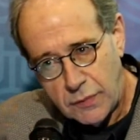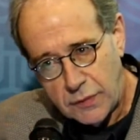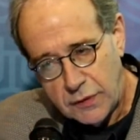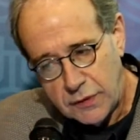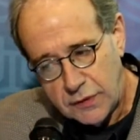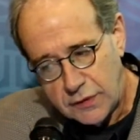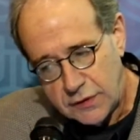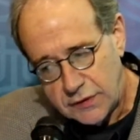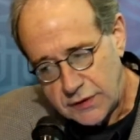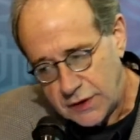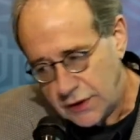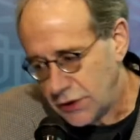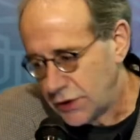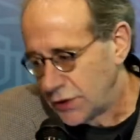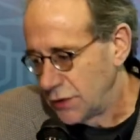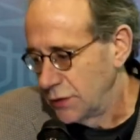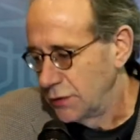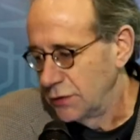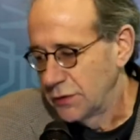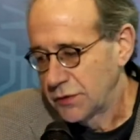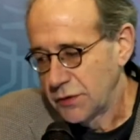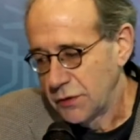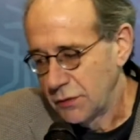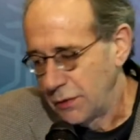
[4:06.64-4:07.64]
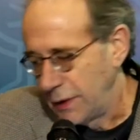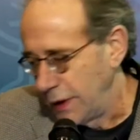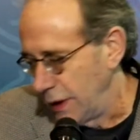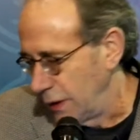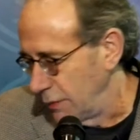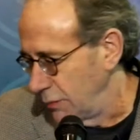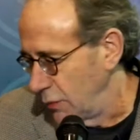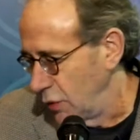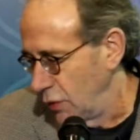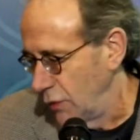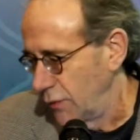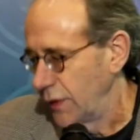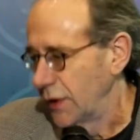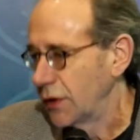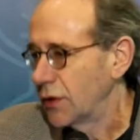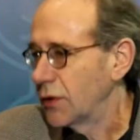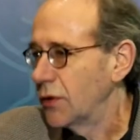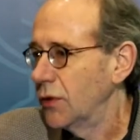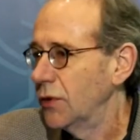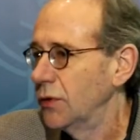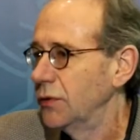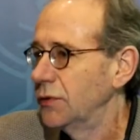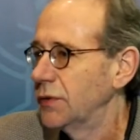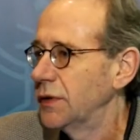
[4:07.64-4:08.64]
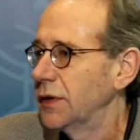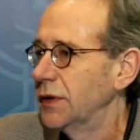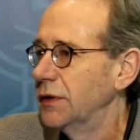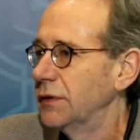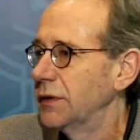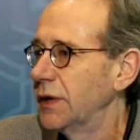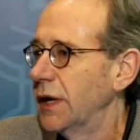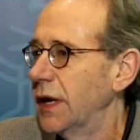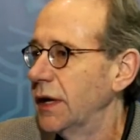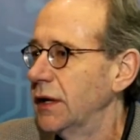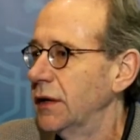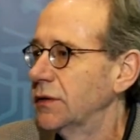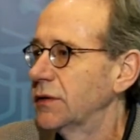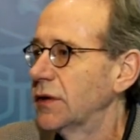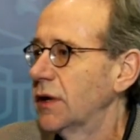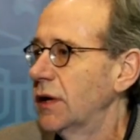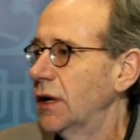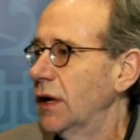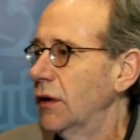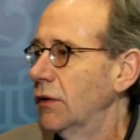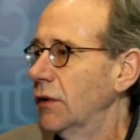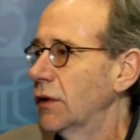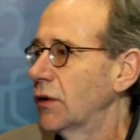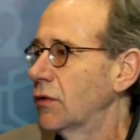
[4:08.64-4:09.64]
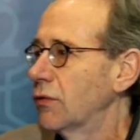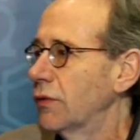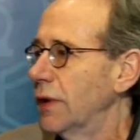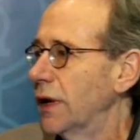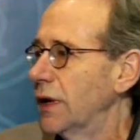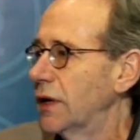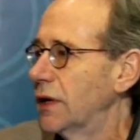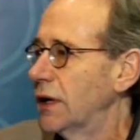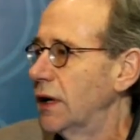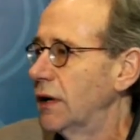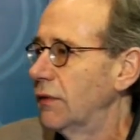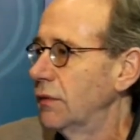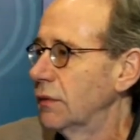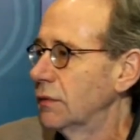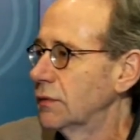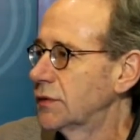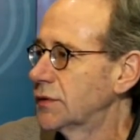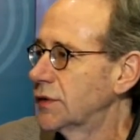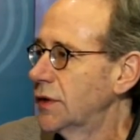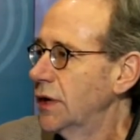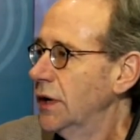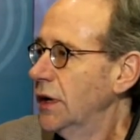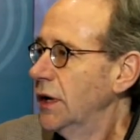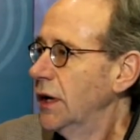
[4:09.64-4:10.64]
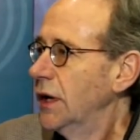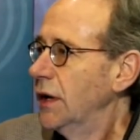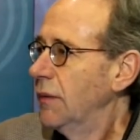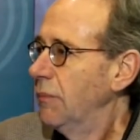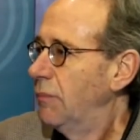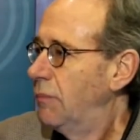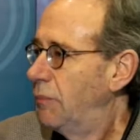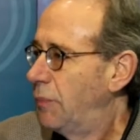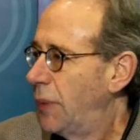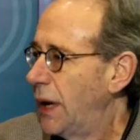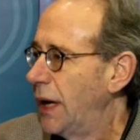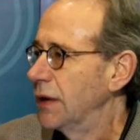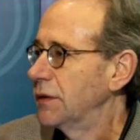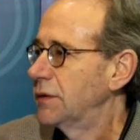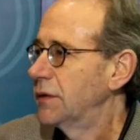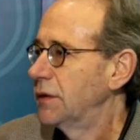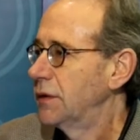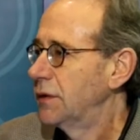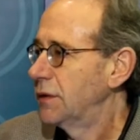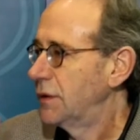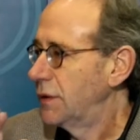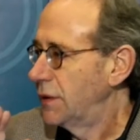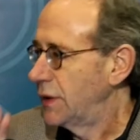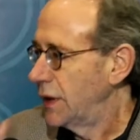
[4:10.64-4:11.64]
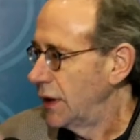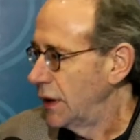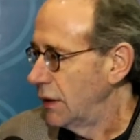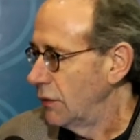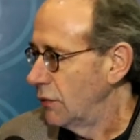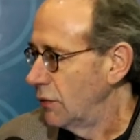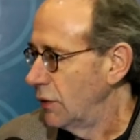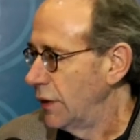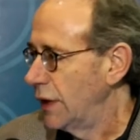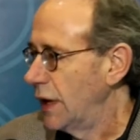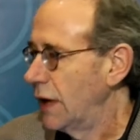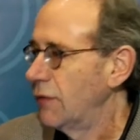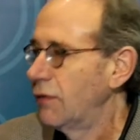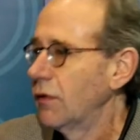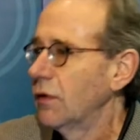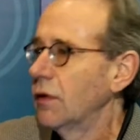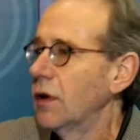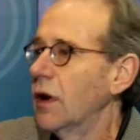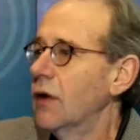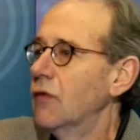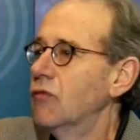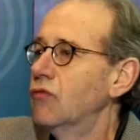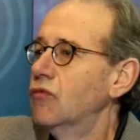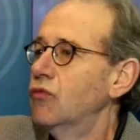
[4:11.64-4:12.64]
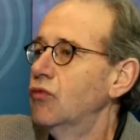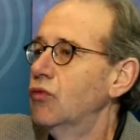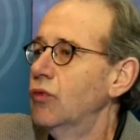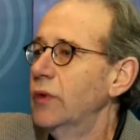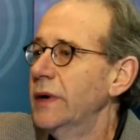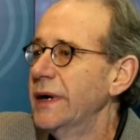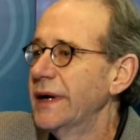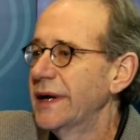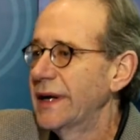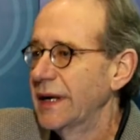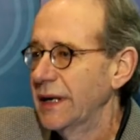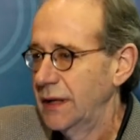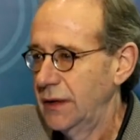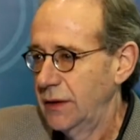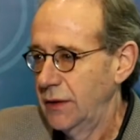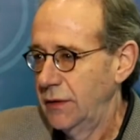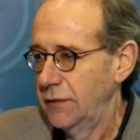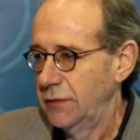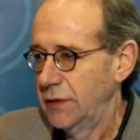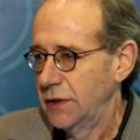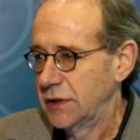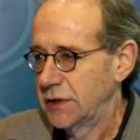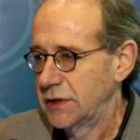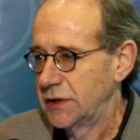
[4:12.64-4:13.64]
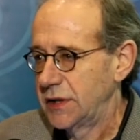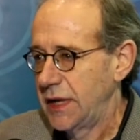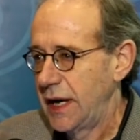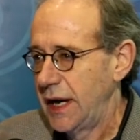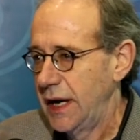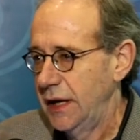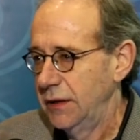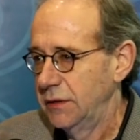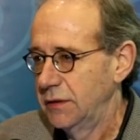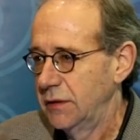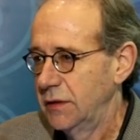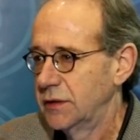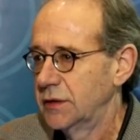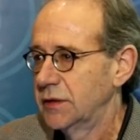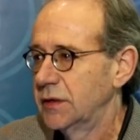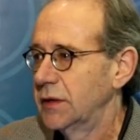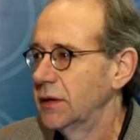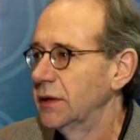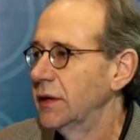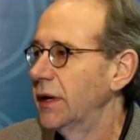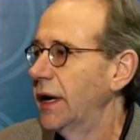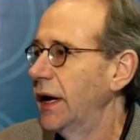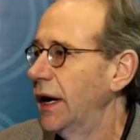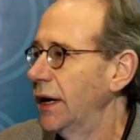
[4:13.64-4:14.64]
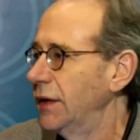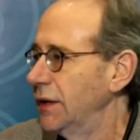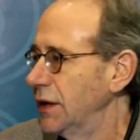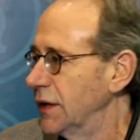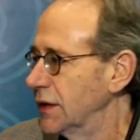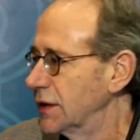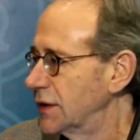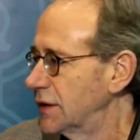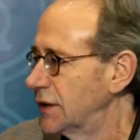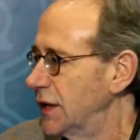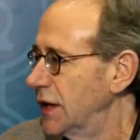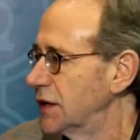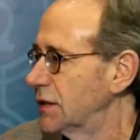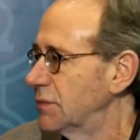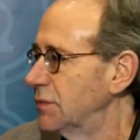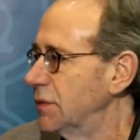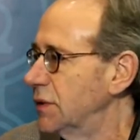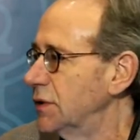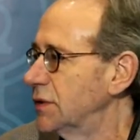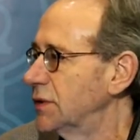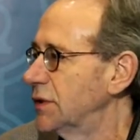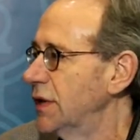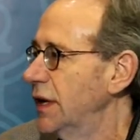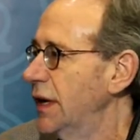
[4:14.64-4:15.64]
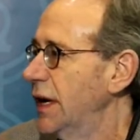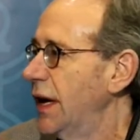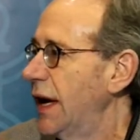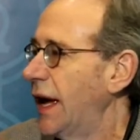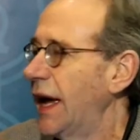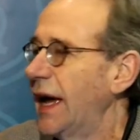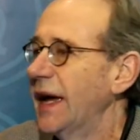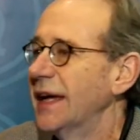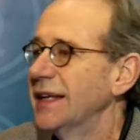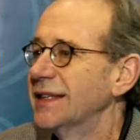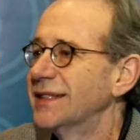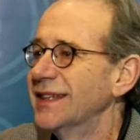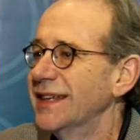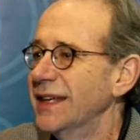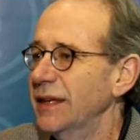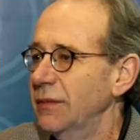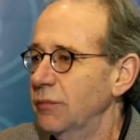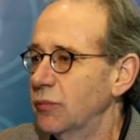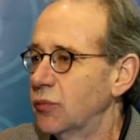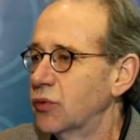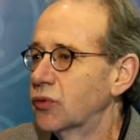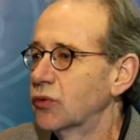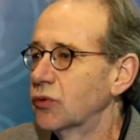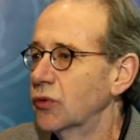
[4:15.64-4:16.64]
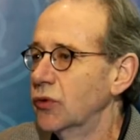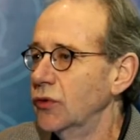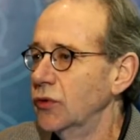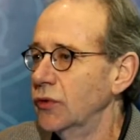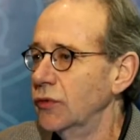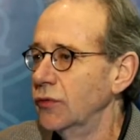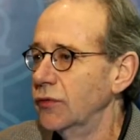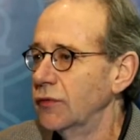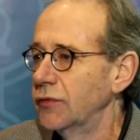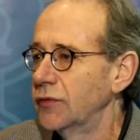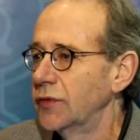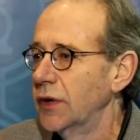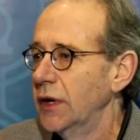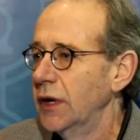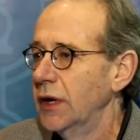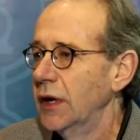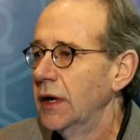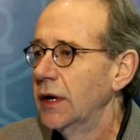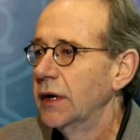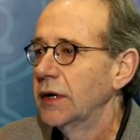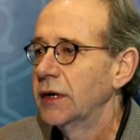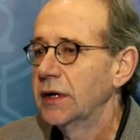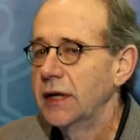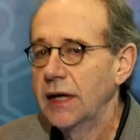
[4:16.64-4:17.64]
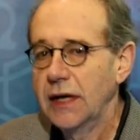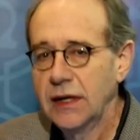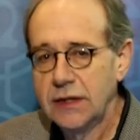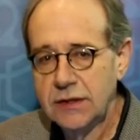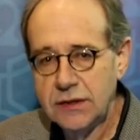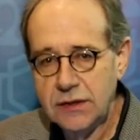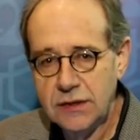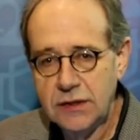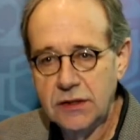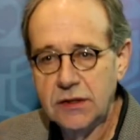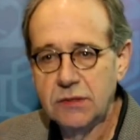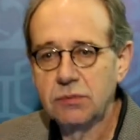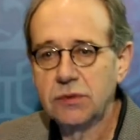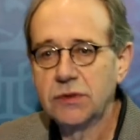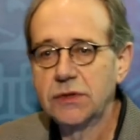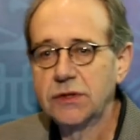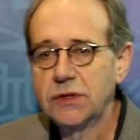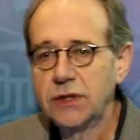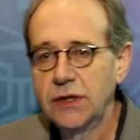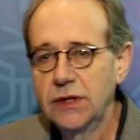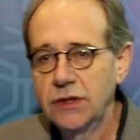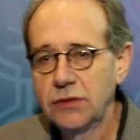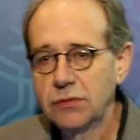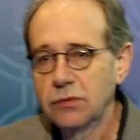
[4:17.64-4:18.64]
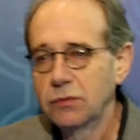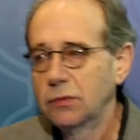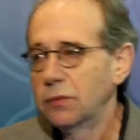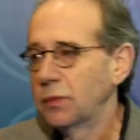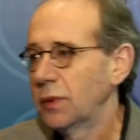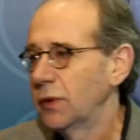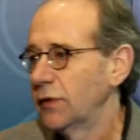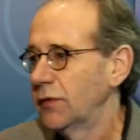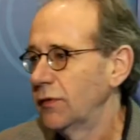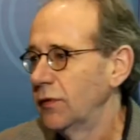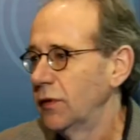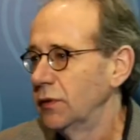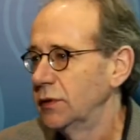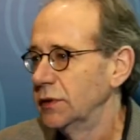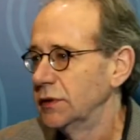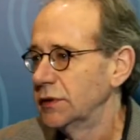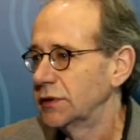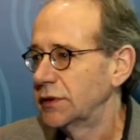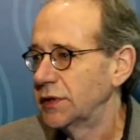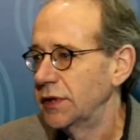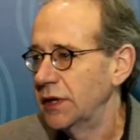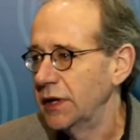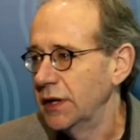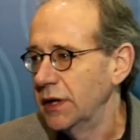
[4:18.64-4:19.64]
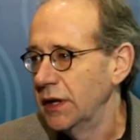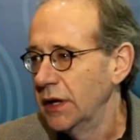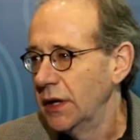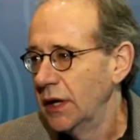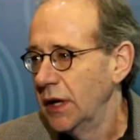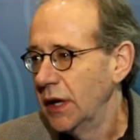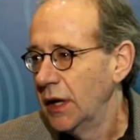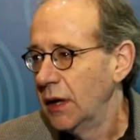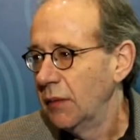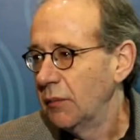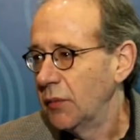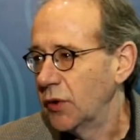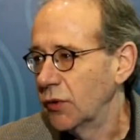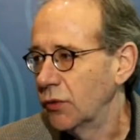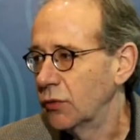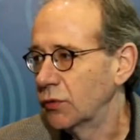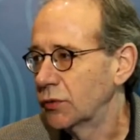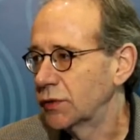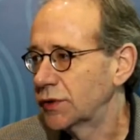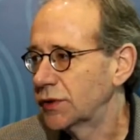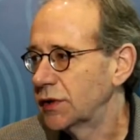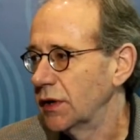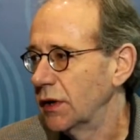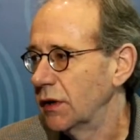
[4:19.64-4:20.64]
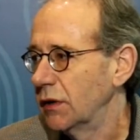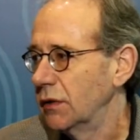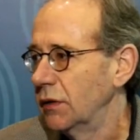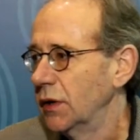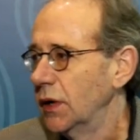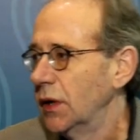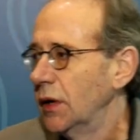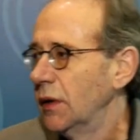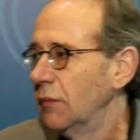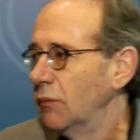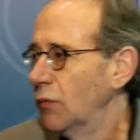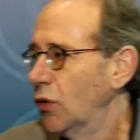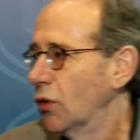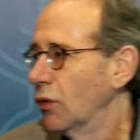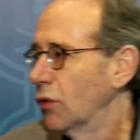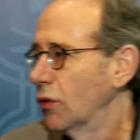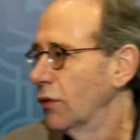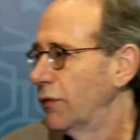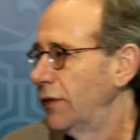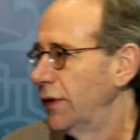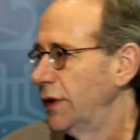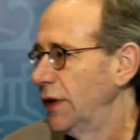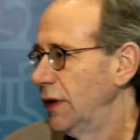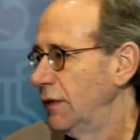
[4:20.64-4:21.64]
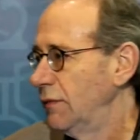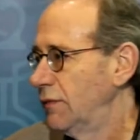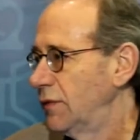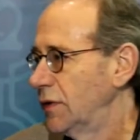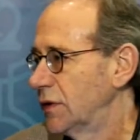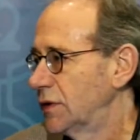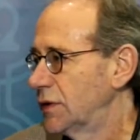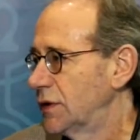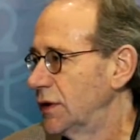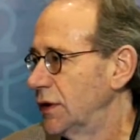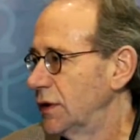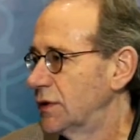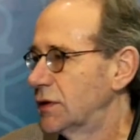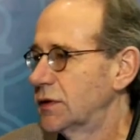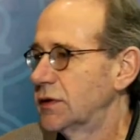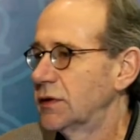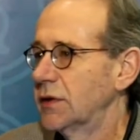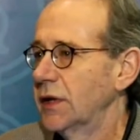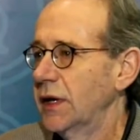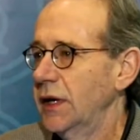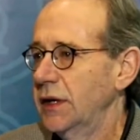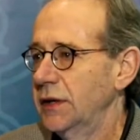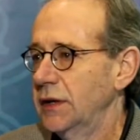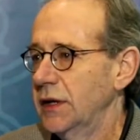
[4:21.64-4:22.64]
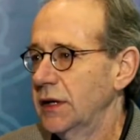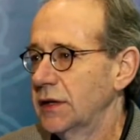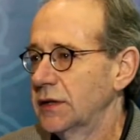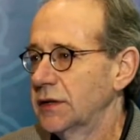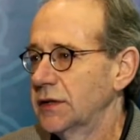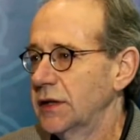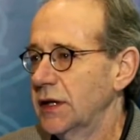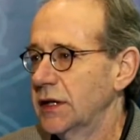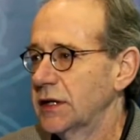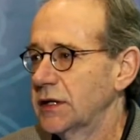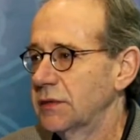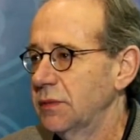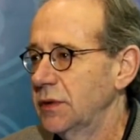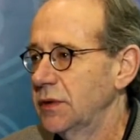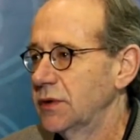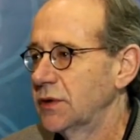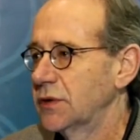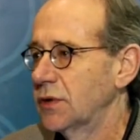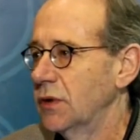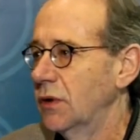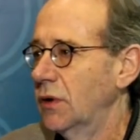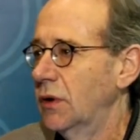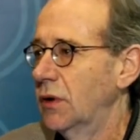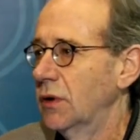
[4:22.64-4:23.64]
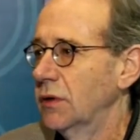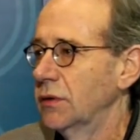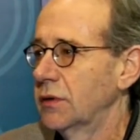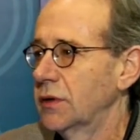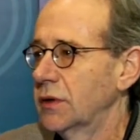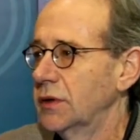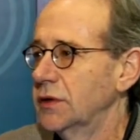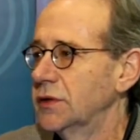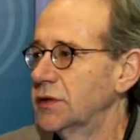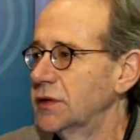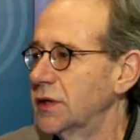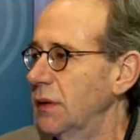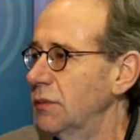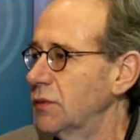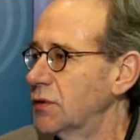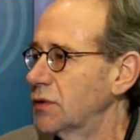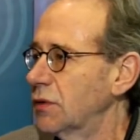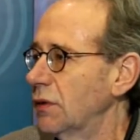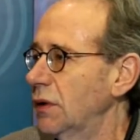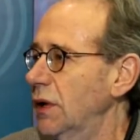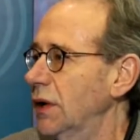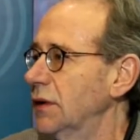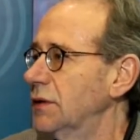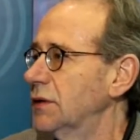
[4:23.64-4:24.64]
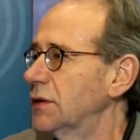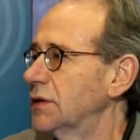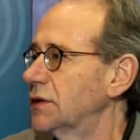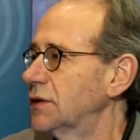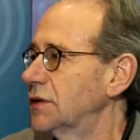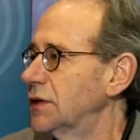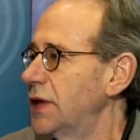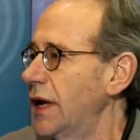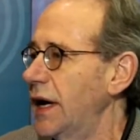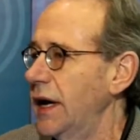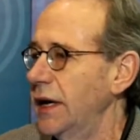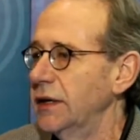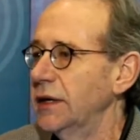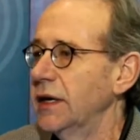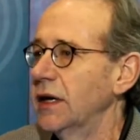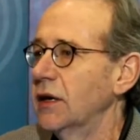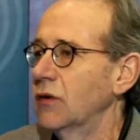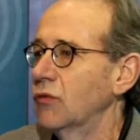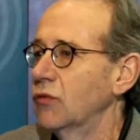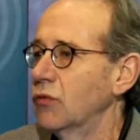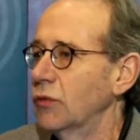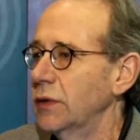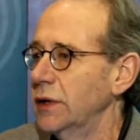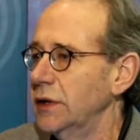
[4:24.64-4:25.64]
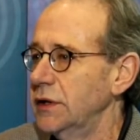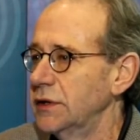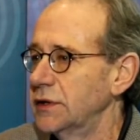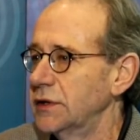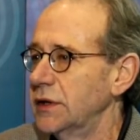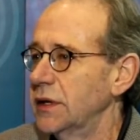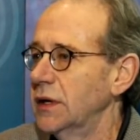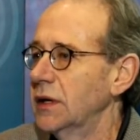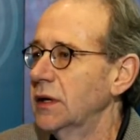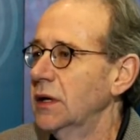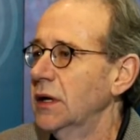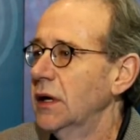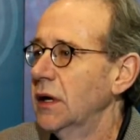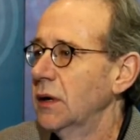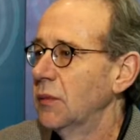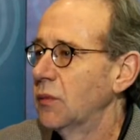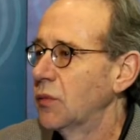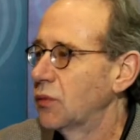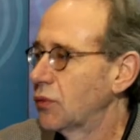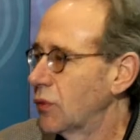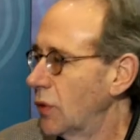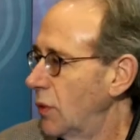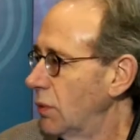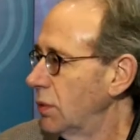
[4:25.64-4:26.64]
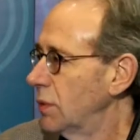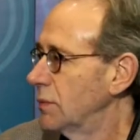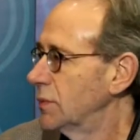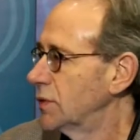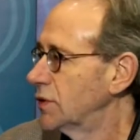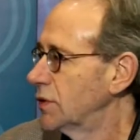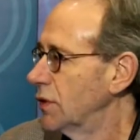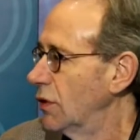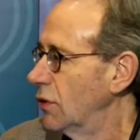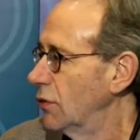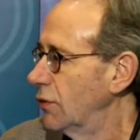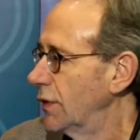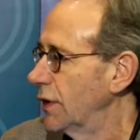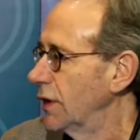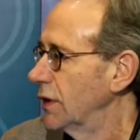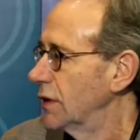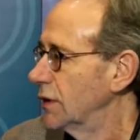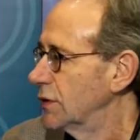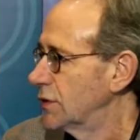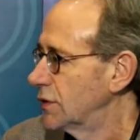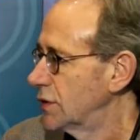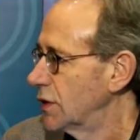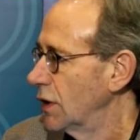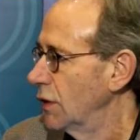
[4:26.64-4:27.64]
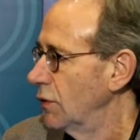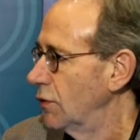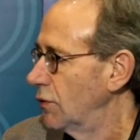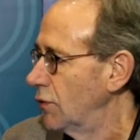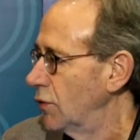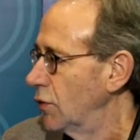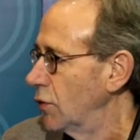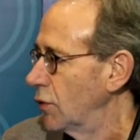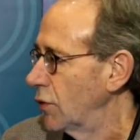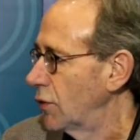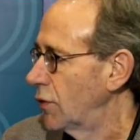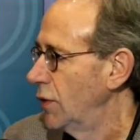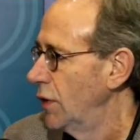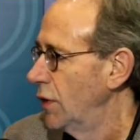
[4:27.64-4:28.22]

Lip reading: There's issues around moving content down into lower grade levels, but the level of rigor of the standards and the assessments has improved. Yes, there's procedural fluency, but also more of an emphasis in the assessments on conceptual understanding, reasoning, problem solving, and so forth.